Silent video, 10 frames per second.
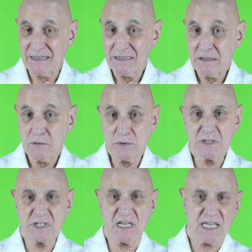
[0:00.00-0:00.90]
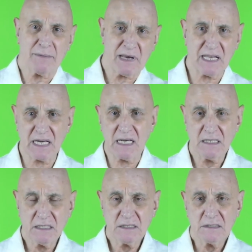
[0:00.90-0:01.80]
You're saying, yeah, but I gotta
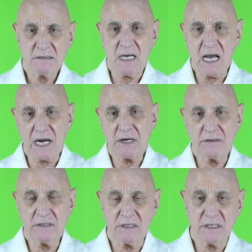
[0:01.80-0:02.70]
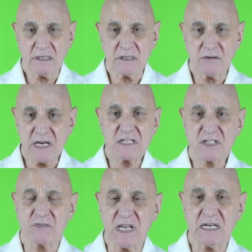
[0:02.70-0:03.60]
iron the green
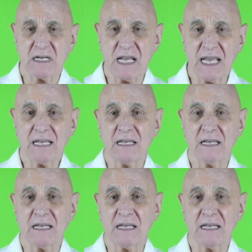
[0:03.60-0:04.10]
screen and hang it.